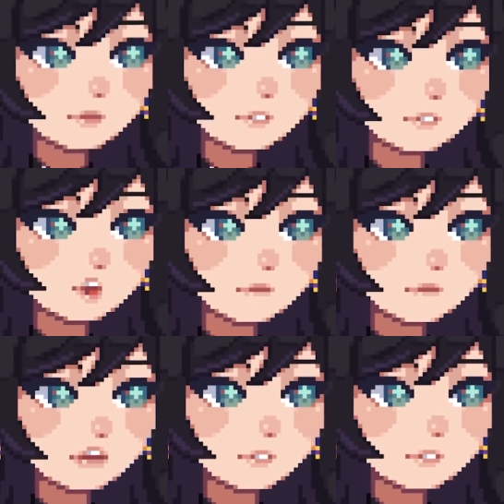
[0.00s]
manga
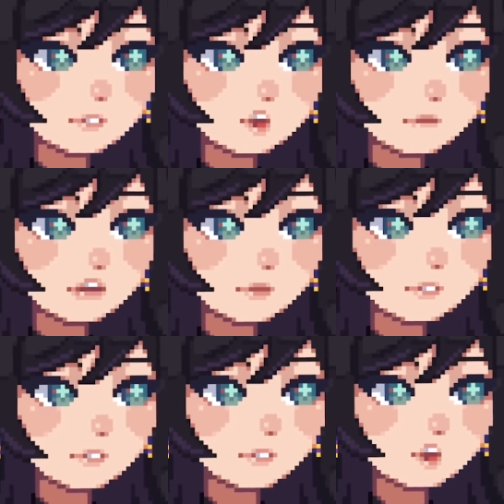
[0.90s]
and like
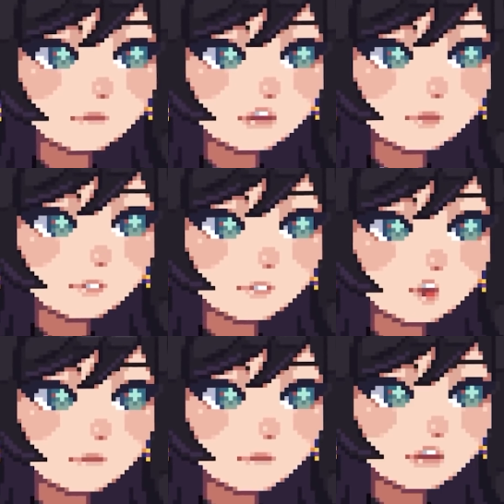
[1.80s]
occasional novels and
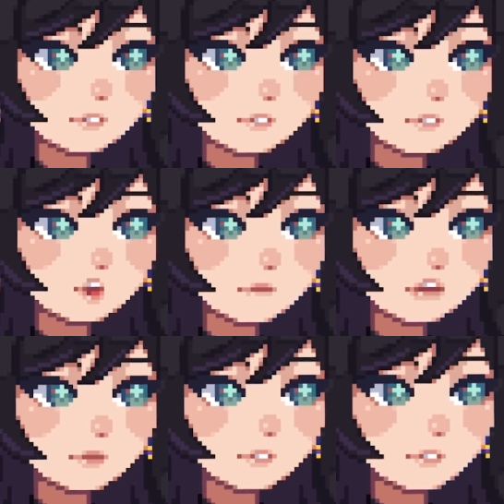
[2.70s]
stuff like that. So
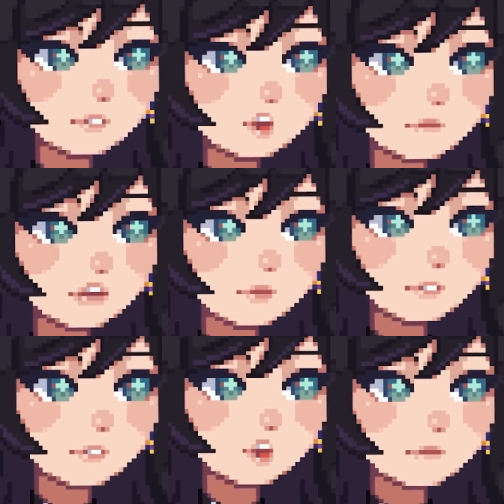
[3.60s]
I'd love to know what you
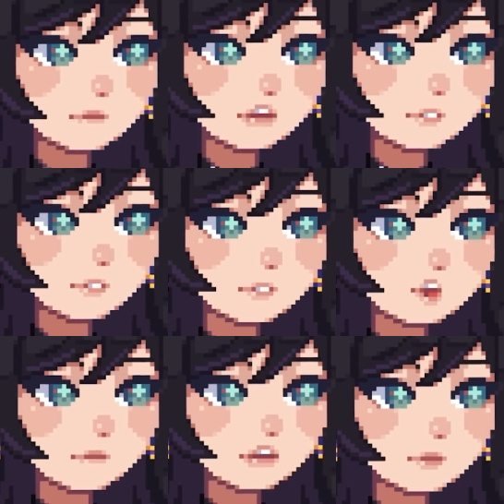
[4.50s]
guys like
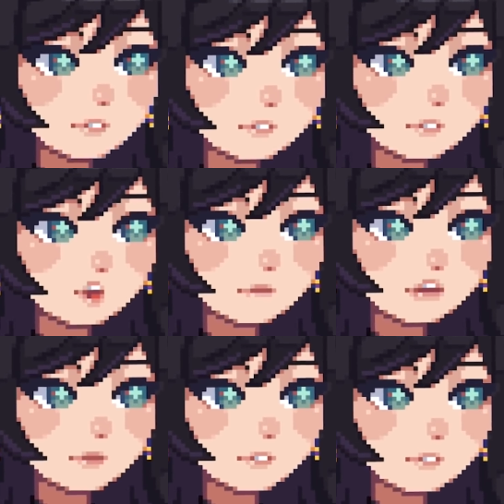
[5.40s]
doing for your
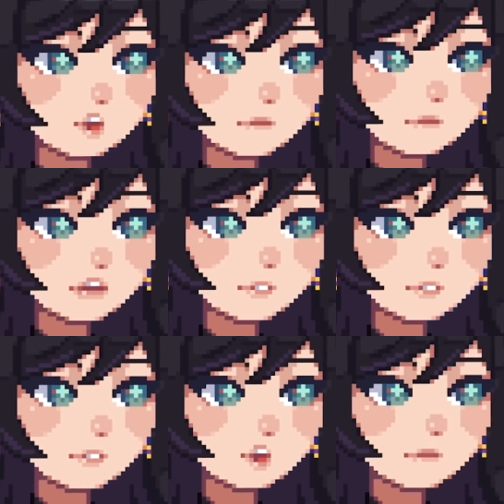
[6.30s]
hobbies. And
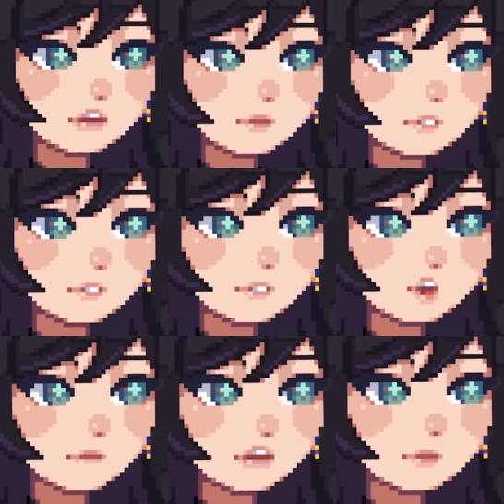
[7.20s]
without further ado,
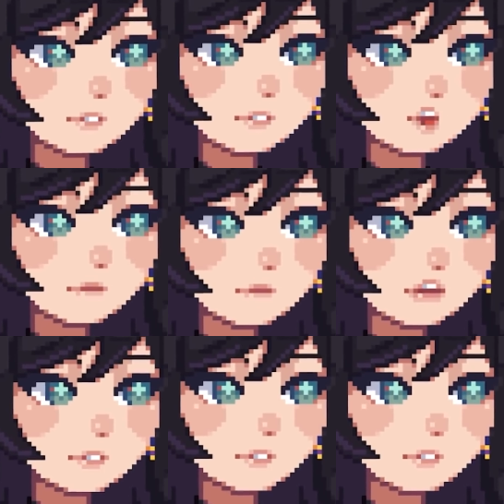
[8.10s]
let's get straight
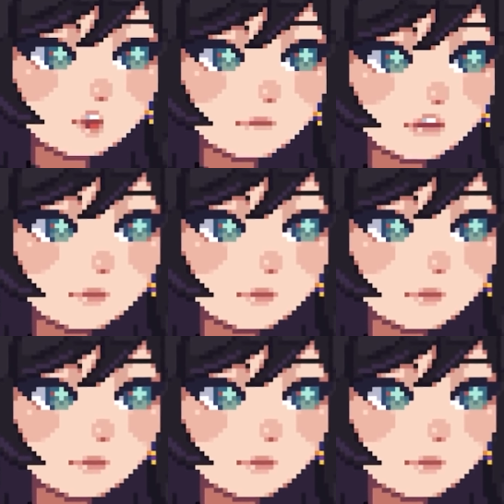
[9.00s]
into it.